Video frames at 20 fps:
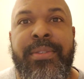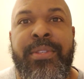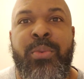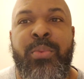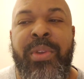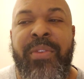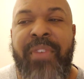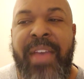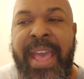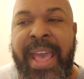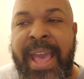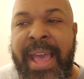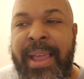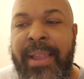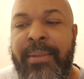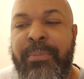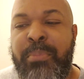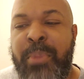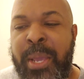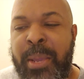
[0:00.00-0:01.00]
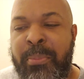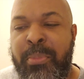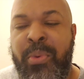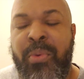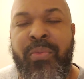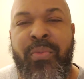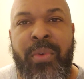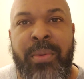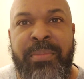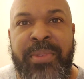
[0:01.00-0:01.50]
So we've had
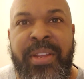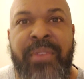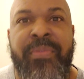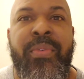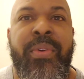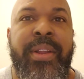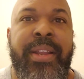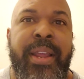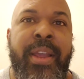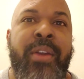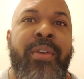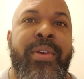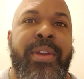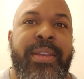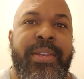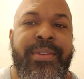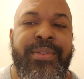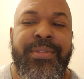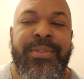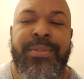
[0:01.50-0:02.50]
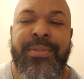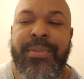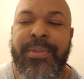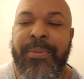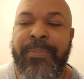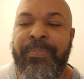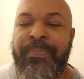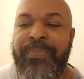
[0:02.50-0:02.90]
people from different areas